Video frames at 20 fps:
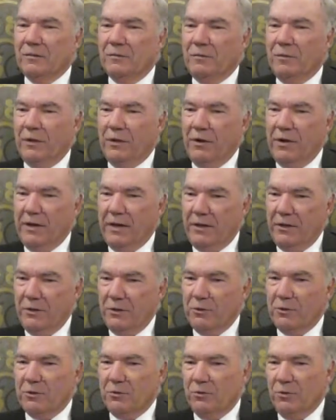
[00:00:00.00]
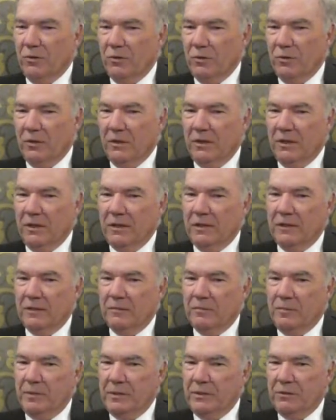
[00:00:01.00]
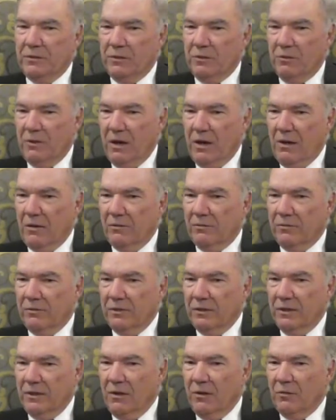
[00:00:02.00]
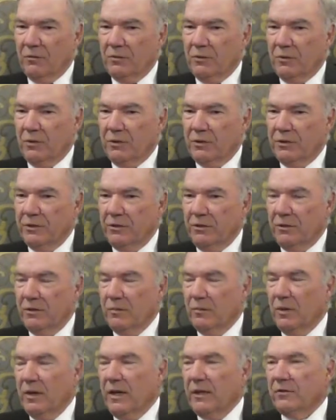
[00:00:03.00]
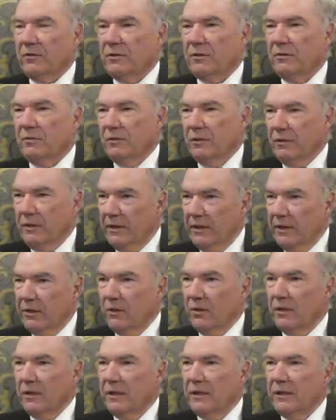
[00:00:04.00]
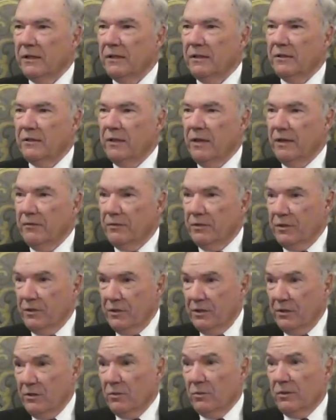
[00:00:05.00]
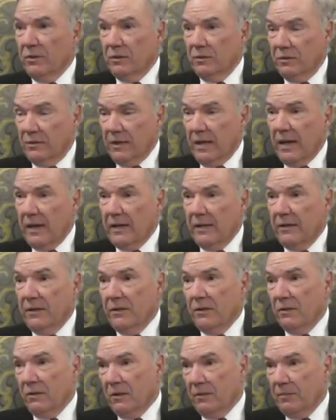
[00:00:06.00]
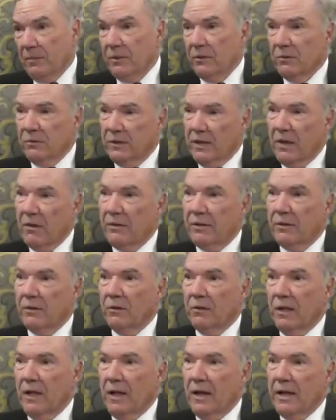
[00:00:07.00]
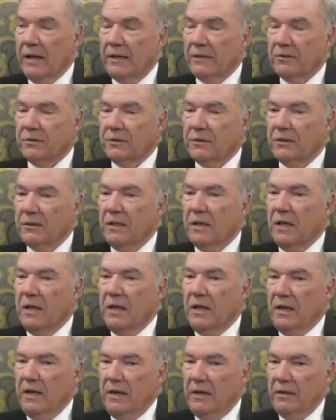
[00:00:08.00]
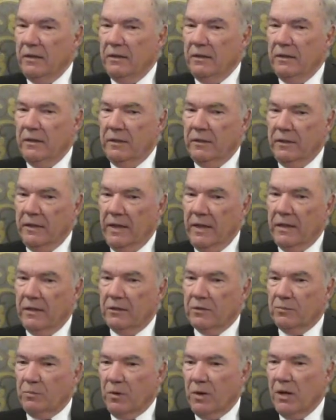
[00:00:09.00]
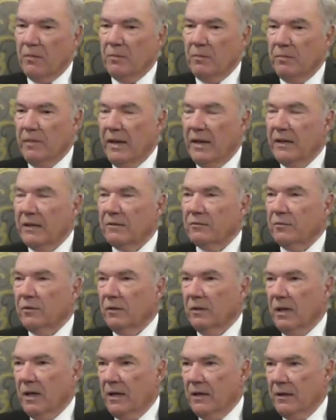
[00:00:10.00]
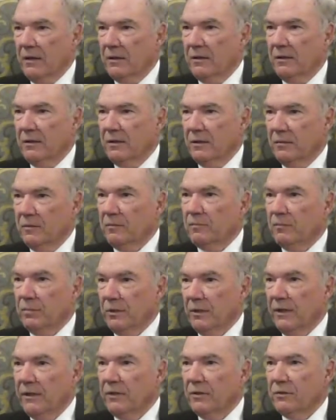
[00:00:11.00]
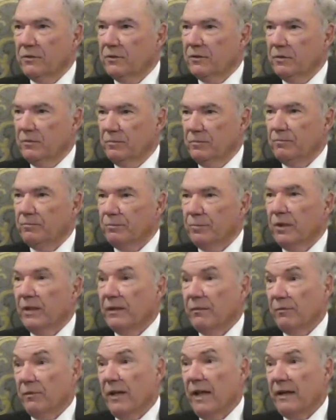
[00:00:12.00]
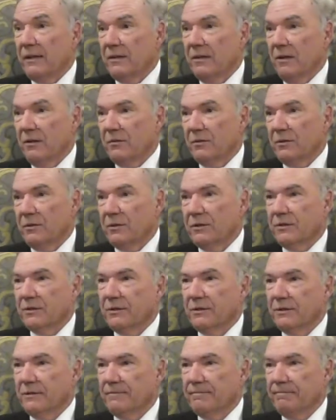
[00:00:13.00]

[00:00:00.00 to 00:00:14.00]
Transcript: Very unusual piece of ground for a golf course here in Nebraska, very hilly, and you have to deal with the side hill, uphill, downhill lies, and that is problematic for a lot of the players that play flat golf courses.